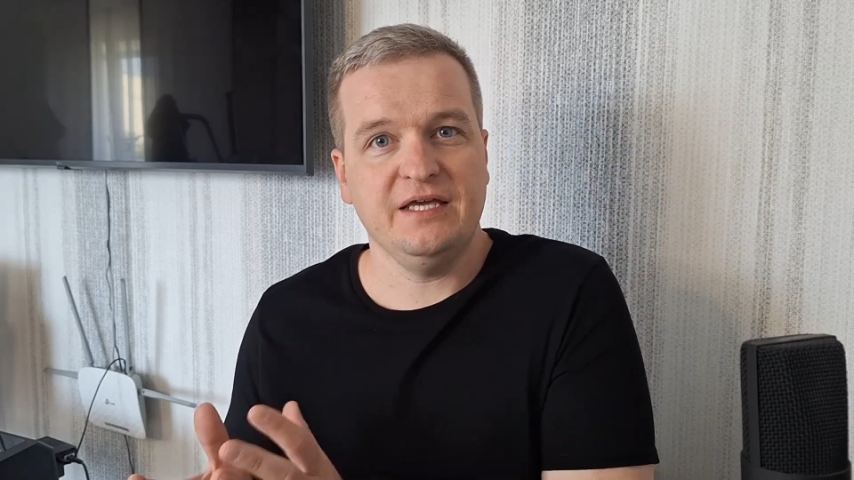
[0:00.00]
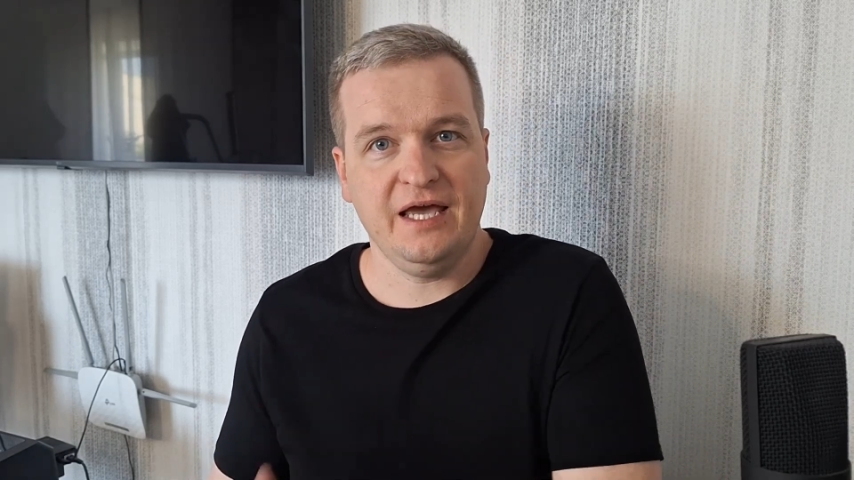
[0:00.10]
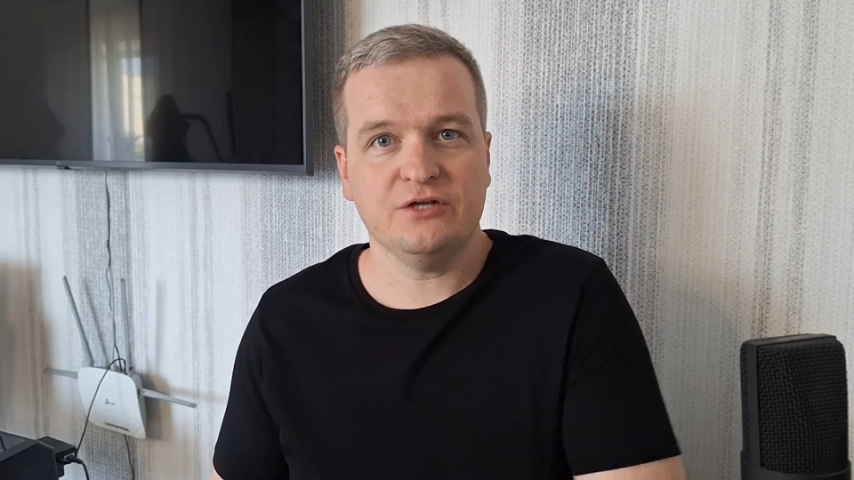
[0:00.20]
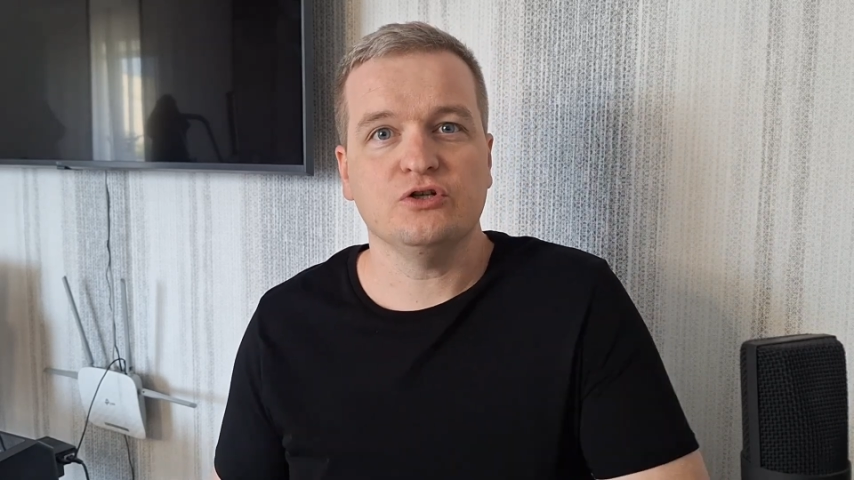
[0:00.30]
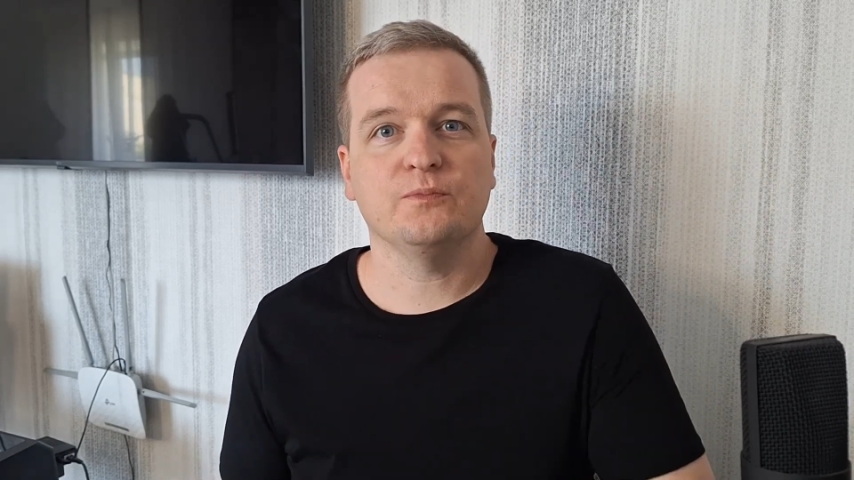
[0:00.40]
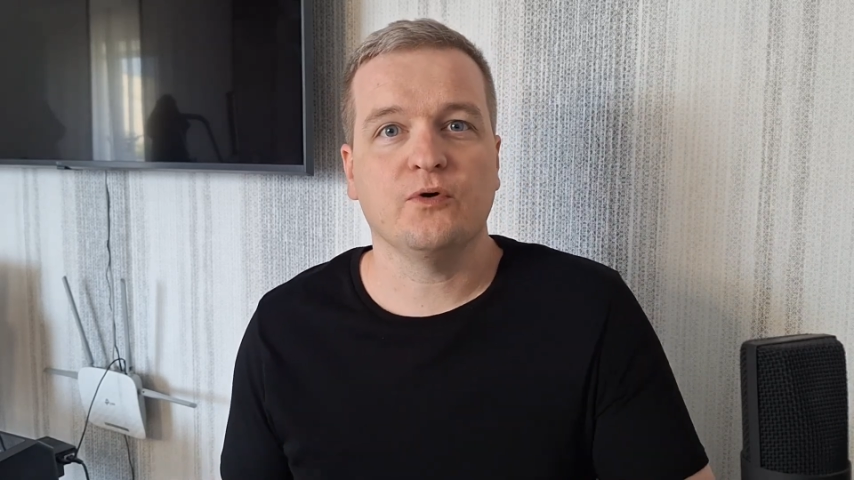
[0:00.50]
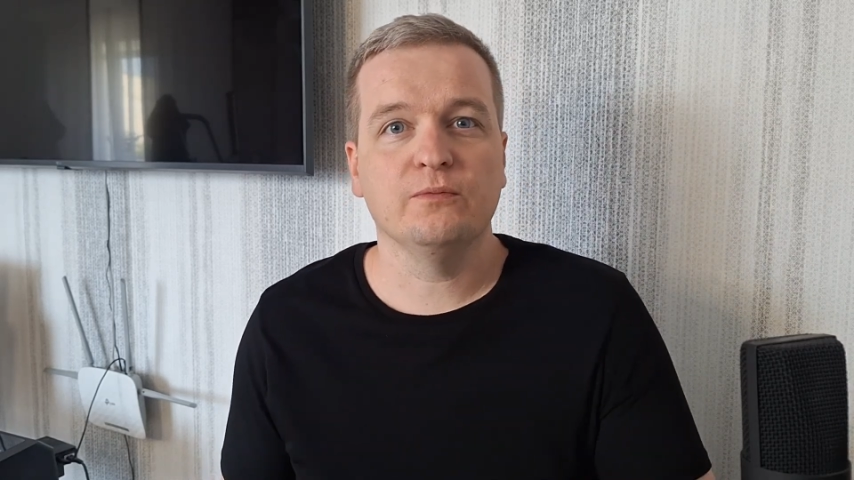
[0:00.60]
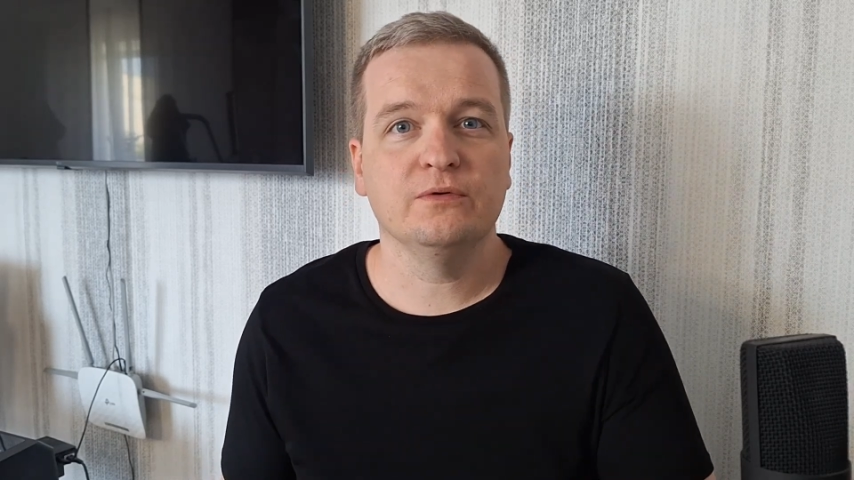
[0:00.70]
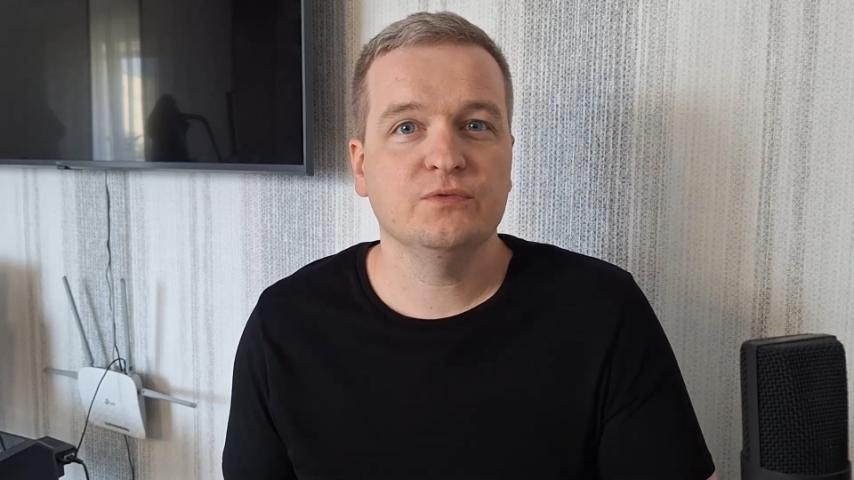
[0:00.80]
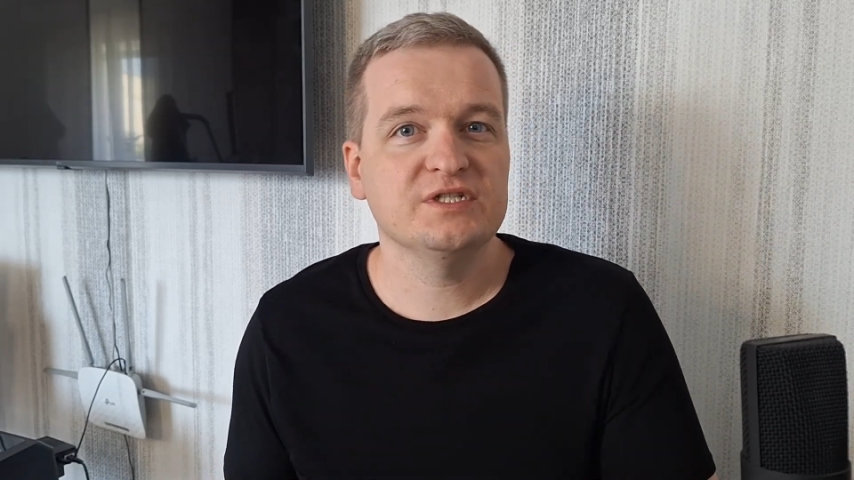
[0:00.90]
actual
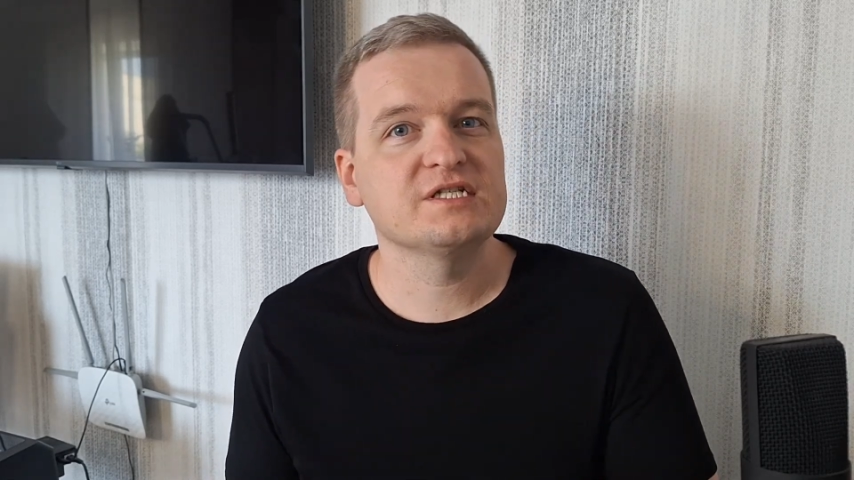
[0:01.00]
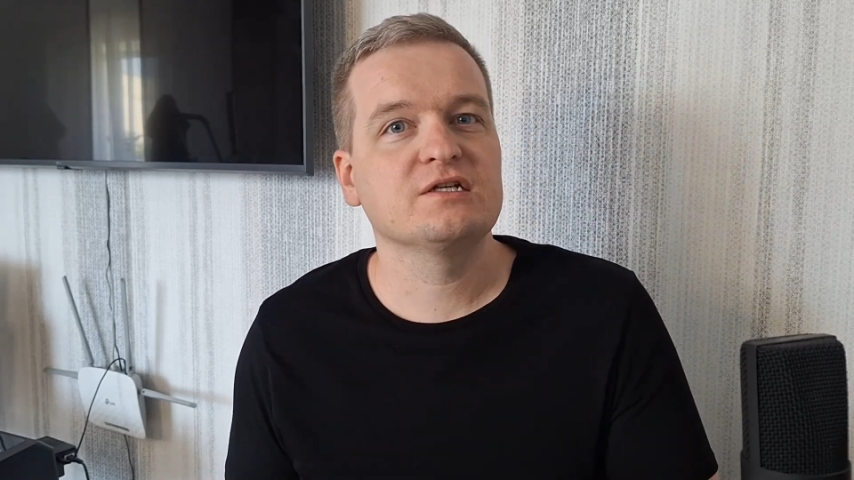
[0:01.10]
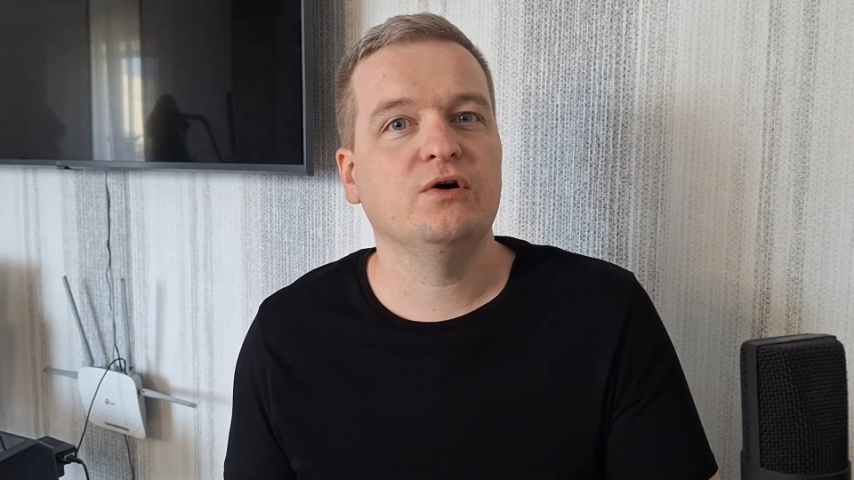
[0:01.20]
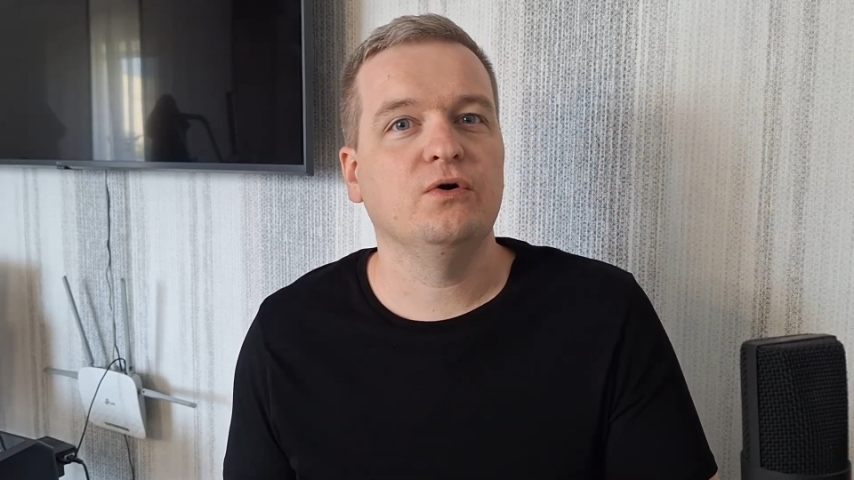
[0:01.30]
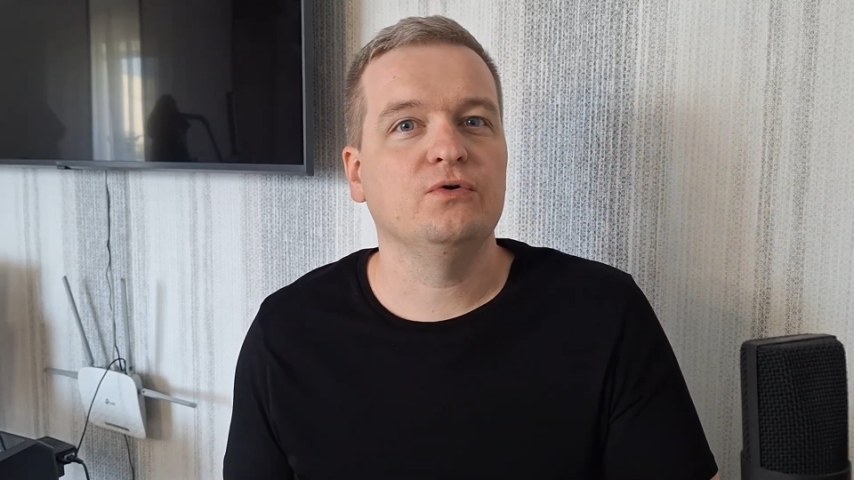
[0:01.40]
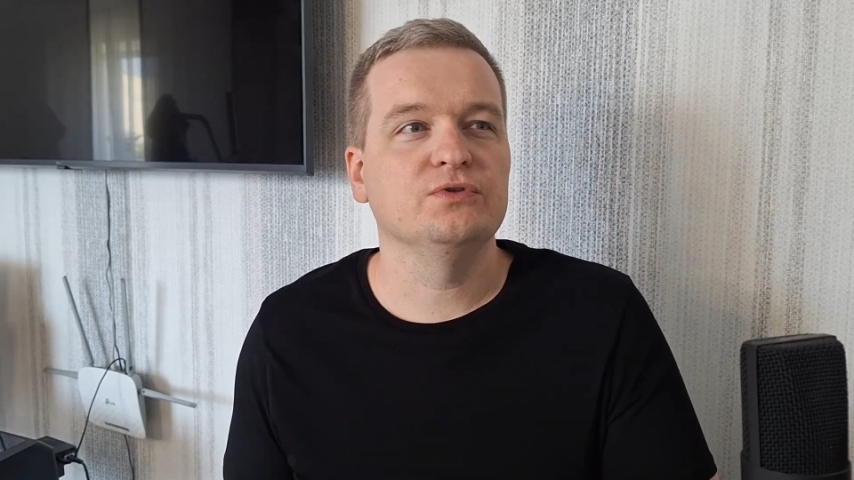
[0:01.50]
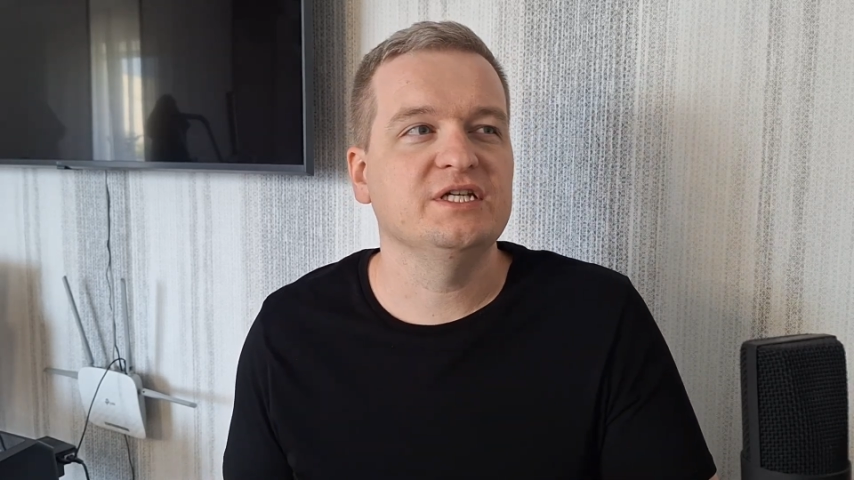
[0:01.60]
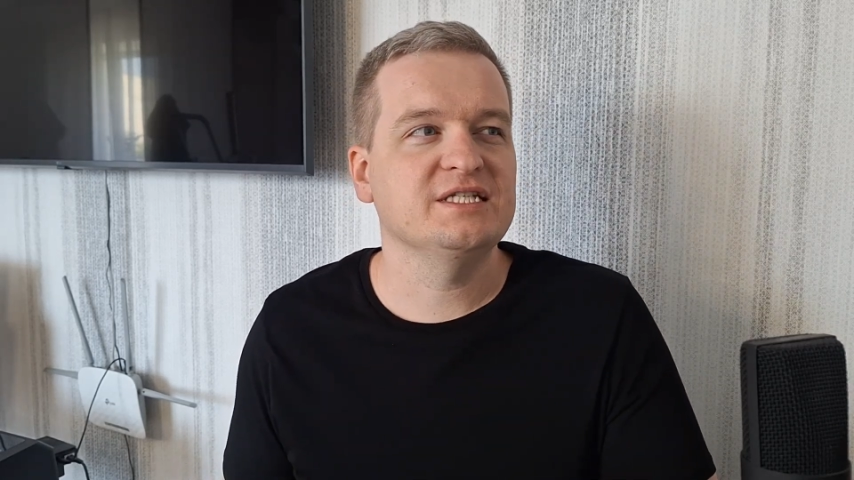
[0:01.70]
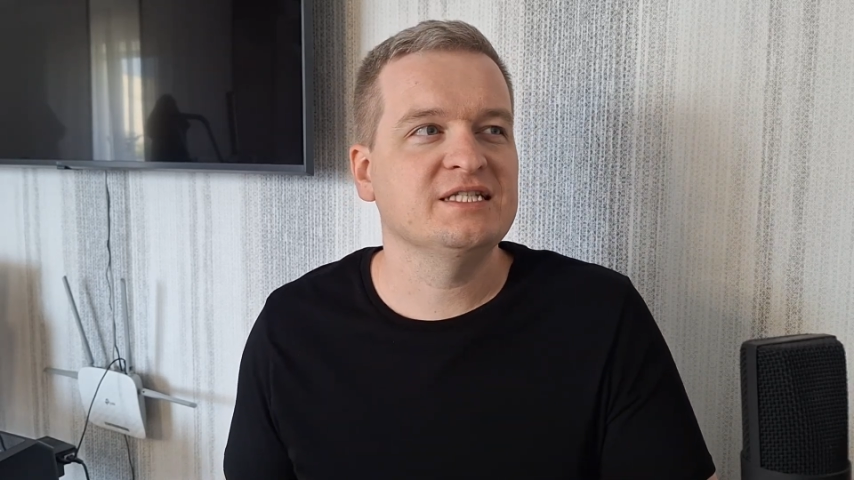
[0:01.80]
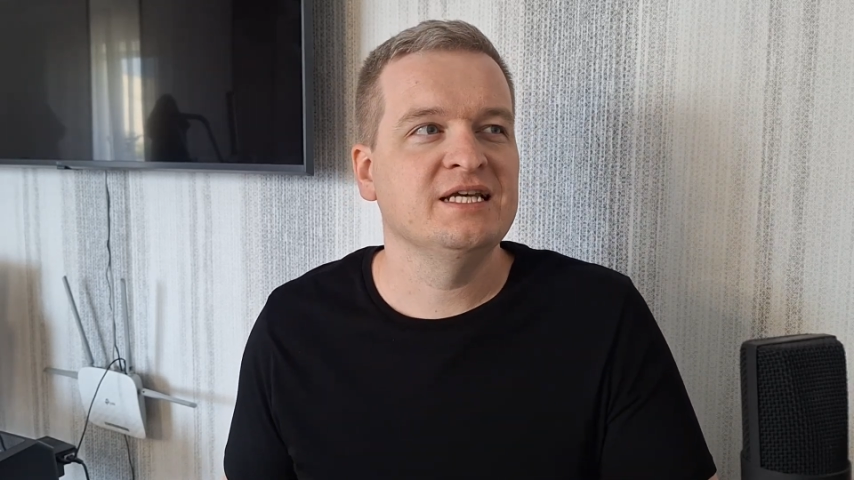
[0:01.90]
problem with this code is